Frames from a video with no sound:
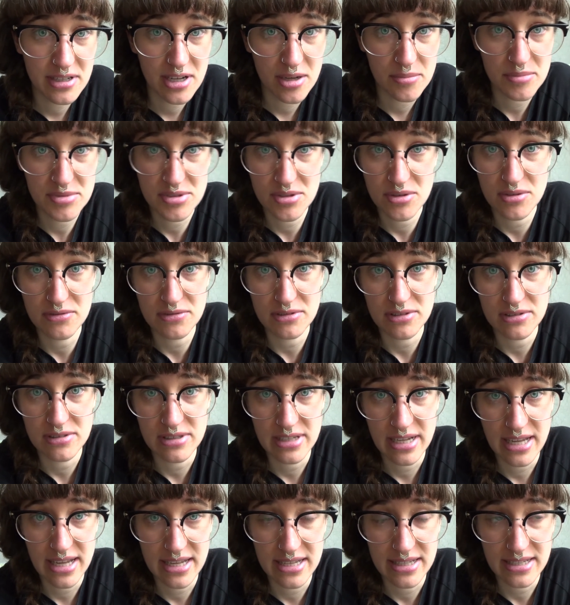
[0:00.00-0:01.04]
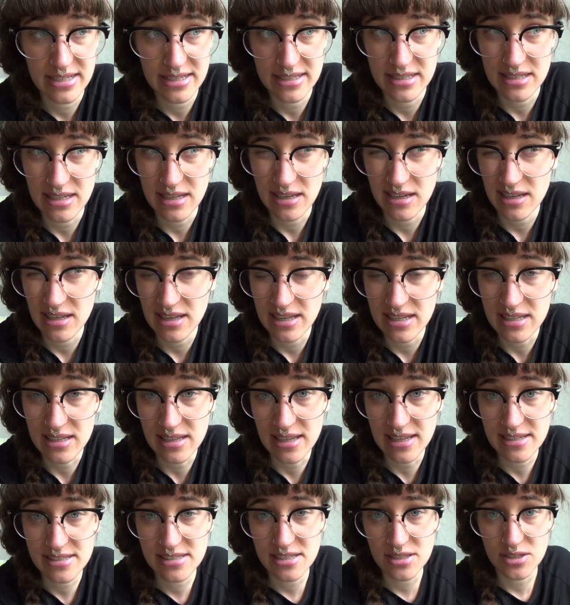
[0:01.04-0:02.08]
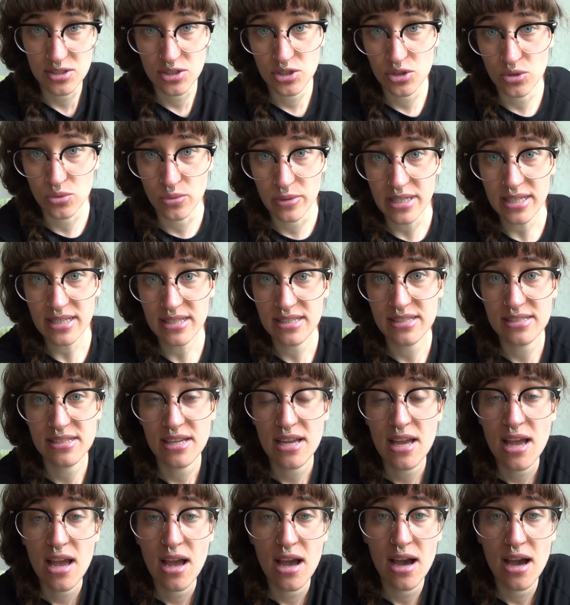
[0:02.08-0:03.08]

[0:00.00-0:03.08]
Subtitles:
comes over again in like a little less than 2 weeks,